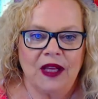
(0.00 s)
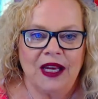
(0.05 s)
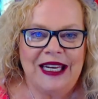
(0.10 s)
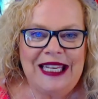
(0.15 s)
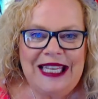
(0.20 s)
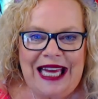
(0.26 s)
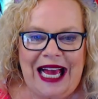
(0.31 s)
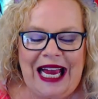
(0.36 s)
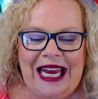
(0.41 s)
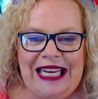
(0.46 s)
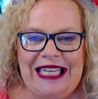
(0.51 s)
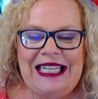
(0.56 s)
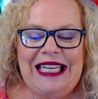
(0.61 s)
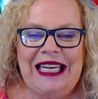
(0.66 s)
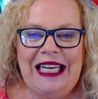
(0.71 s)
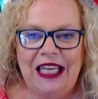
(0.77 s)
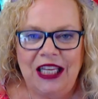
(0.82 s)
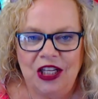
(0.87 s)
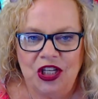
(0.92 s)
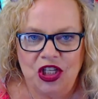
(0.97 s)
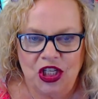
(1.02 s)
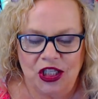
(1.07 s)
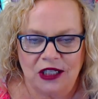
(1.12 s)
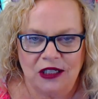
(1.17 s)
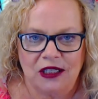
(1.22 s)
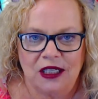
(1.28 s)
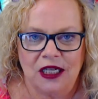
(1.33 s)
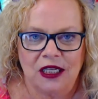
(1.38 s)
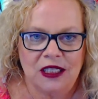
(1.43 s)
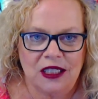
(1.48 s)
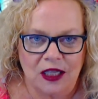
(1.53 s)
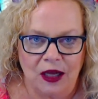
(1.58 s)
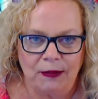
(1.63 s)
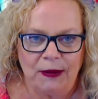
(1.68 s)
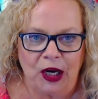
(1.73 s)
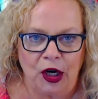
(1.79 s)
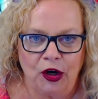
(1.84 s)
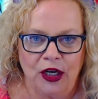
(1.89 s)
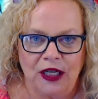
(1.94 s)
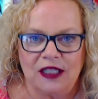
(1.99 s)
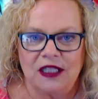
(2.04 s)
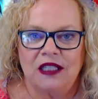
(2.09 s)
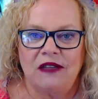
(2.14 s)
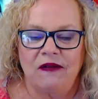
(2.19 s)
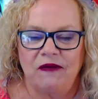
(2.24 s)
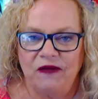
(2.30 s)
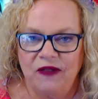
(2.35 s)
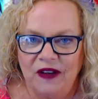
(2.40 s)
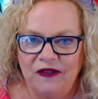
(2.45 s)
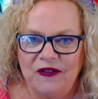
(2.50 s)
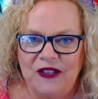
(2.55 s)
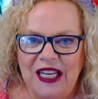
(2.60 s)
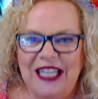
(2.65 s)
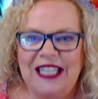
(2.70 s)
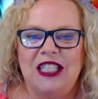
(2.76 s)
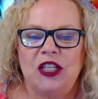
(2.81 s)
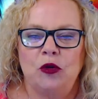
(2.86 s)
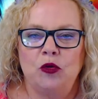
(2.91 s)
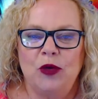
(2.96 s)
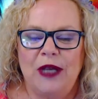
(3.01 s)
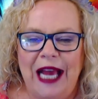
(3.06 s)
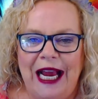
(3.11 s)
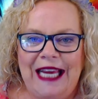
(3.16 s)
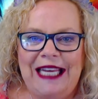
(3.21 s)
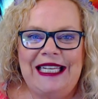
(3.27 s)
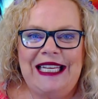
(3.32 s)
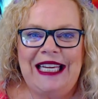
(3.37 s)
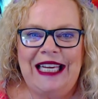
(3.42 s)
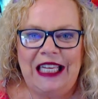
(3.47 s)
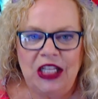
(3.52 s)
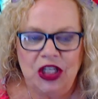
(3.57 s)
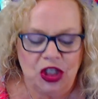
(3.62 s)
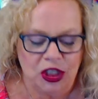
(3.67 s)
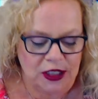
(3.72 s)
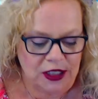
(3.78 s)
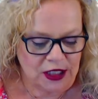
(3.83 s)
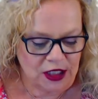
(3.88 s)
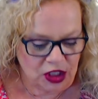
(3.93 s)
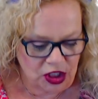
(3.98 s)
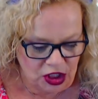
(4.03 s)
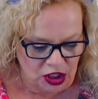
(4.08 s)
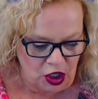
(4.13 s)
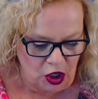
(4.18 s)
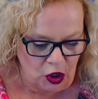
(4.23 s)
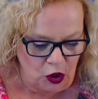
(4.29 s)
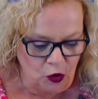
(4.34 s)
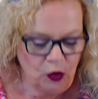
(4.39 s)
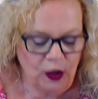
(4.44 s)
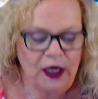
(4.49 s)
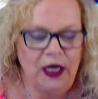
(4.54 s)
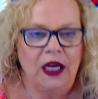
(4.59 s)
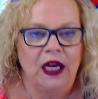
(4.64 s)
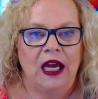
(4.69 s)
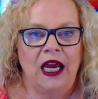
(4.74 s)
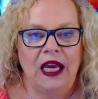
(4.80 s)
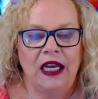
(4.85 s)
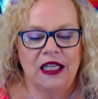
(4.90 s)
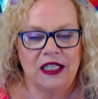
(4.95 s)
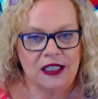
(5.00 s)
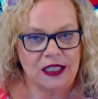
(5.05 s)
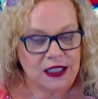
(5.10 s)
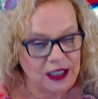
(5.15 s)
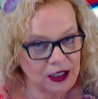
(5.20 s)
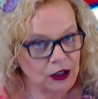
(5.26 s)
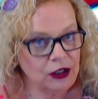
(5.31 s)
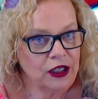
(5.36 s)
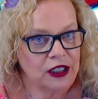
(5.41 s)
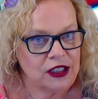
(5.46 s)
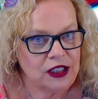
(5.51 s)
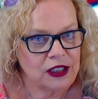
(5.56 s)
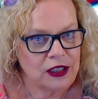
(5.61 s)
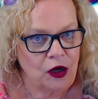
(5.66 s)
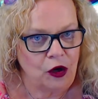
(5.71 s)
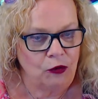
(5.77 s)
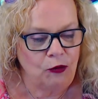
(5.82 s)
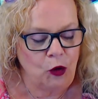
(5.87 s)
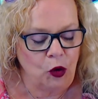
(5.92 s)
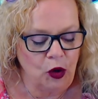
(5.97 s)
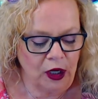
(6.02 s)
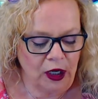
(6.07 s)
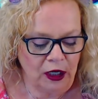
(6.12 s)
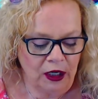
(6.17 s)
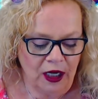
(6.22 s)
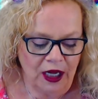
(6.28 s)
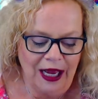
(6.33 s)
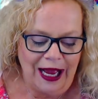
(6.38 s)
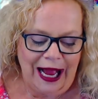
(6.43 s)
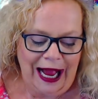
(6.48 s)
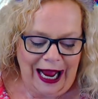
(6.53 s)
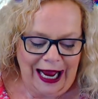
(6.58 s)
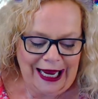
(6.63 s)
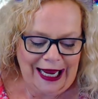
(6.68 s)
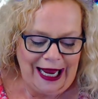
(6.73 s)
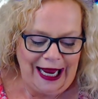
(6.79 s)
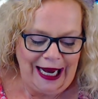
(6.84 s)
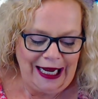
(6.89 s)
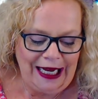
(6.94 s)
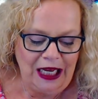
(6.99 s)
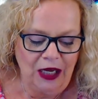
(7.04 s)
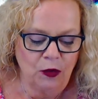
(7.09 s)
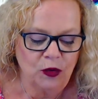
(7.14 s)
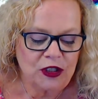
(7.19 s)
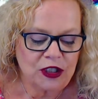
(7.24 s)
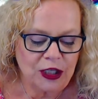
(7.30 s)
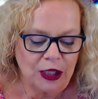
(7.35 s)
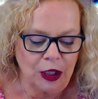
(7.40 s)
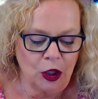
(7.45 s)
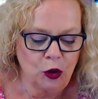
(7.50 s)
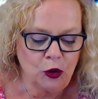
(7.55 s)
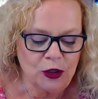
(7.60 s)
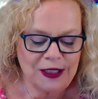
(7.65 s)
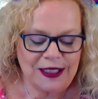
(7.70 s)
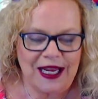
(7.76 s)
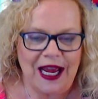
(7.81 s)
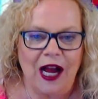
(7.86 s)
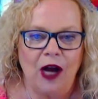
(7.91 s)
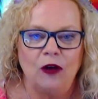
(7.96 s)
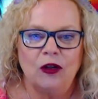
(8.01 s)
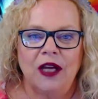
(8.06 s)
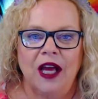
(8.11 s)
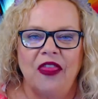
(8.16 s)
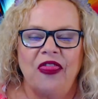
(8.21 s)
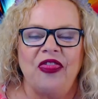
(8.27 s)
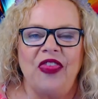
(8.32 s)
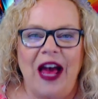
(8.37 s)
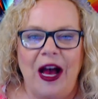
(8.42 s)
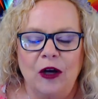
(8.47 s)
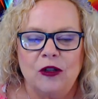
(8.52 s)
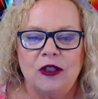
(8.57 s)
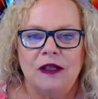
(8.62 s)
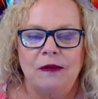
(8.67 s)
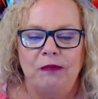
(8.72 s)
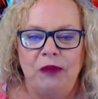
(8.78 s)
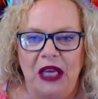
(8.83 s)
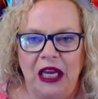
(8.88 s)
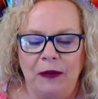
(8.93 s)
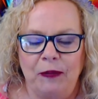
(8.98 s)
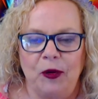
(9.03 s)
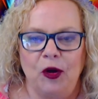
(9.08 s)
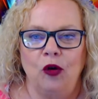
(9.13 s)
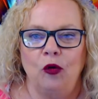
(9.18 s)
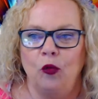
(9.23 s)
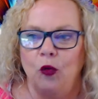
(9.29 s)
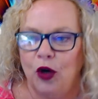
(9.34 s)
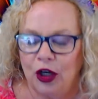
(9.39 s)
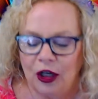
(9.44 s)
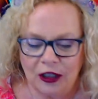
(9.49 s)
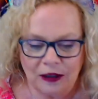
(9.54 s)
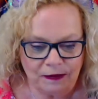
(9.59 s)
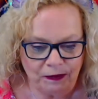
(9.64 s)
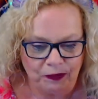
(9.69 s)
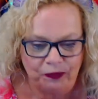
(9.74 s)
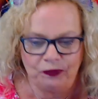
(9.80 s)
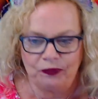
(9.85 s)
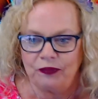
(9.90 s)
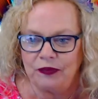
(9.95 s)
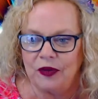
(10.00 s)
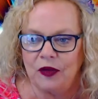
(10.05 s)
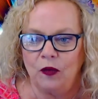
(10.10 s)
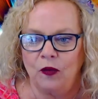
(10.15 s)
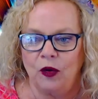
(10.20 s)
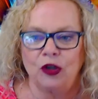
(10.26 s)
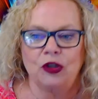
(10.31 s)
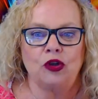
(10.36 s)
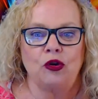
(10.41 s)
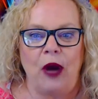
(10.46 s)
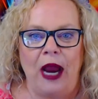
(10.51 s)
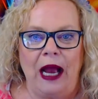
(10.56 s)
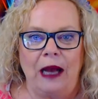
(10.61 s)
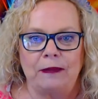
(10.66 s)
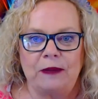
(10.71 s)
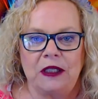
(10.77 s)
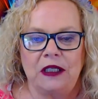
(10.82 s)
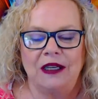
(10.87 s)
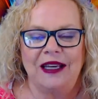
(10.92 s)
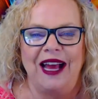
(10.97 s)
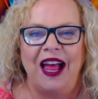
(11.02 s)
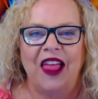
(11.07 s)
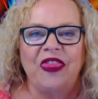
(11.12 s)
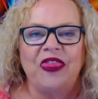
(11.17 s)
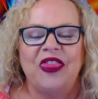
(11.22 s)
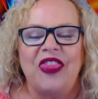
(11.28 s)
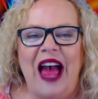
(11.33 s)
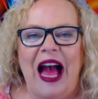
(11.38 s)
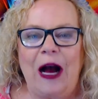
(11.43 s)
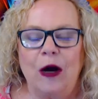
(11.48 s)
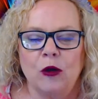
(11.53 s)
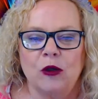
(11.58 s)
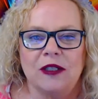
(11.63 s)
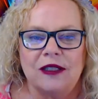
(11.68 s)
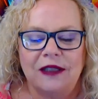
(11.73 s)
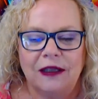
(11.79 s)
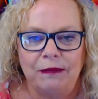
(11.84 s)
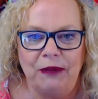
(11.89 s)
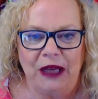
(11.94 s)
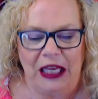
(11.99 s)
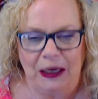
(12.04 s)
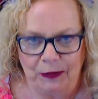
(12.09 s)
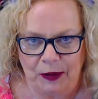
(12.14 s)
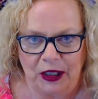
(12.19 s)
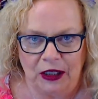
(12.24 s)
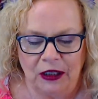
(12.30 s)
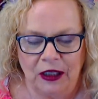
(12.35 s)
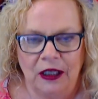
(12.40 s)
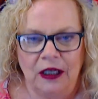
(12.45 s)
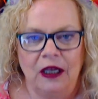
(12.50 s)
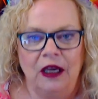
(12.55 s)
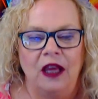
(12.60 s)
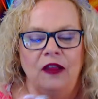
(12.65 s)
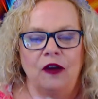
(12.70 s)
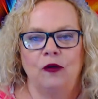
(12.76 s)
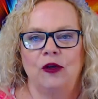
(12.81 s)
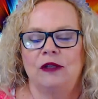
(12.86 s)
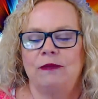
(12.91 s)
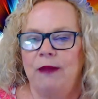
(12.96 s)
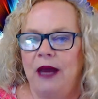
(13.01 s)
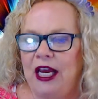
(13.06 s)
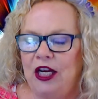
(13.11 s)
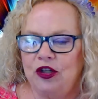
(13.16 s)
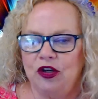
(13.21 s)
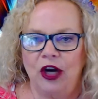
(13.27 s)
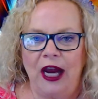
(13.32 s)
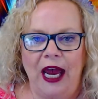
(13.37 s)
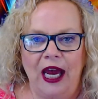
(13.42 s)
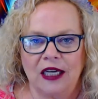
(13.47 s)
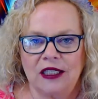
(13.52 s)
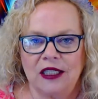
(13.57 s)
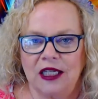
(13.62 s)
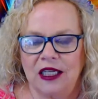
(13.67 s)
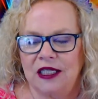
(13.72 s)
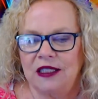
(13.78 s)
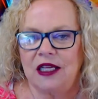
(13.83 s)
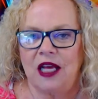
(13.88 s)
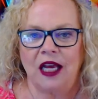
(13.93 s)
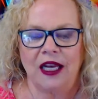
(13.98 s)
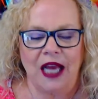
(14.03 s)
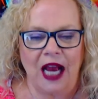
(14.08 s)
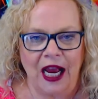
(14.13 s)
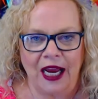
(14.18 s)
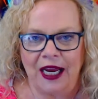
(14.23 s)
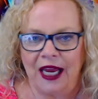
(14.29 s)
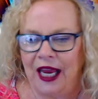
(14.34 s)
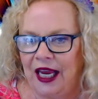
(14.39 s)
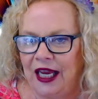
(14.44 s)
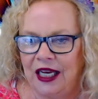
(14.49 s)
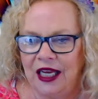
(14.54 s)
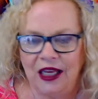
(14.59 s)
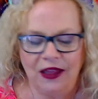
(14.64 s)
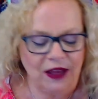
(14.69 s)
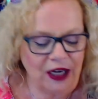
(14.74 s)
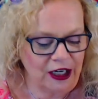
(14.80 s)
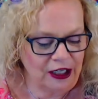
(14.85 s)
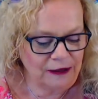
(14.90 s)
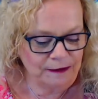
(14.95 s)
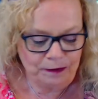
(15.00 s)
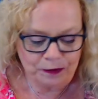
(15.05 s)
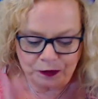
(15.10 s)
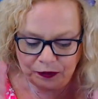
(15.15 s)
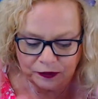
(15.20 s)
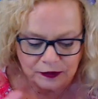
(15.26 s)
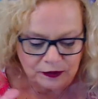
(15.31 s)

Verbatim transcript: 90 inches in some areas, 50 to 90 inches of snow, and it's still going to snow more. I 80 was closed down. A thousand people were were trapped. A thousand people. There was major accidents on I-80 there.